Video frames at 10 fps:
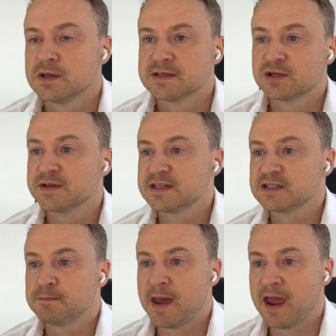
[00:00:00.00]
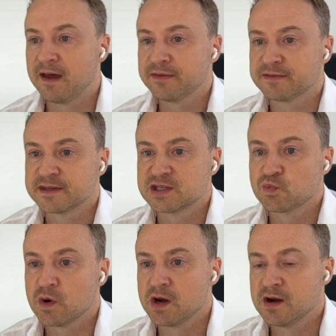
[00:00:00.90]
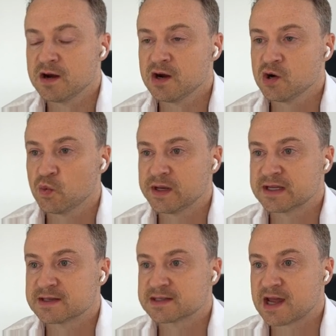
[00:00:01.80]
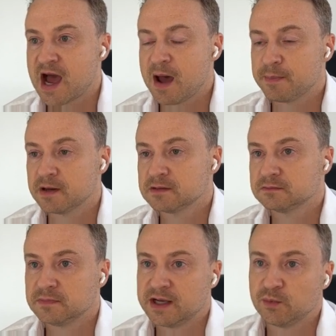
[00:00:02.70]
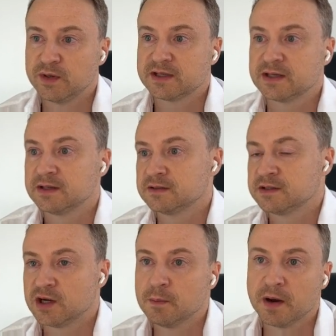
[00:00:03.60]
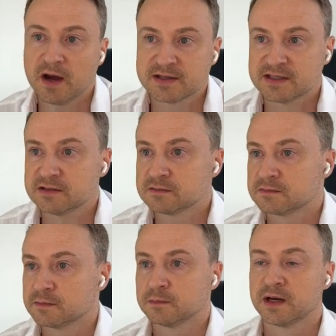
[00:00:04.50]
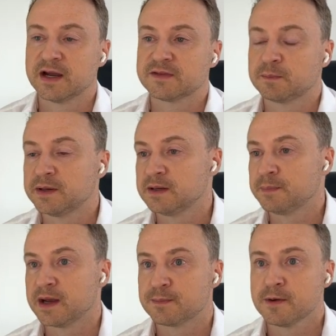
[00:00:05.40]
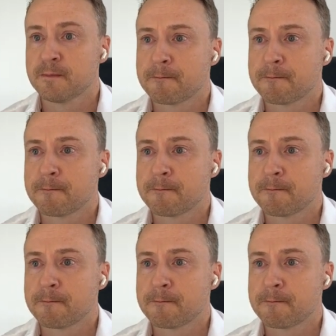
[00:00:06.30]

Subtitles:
So this is math. This is where we can stop and we can, pause it and break out the pen and paper.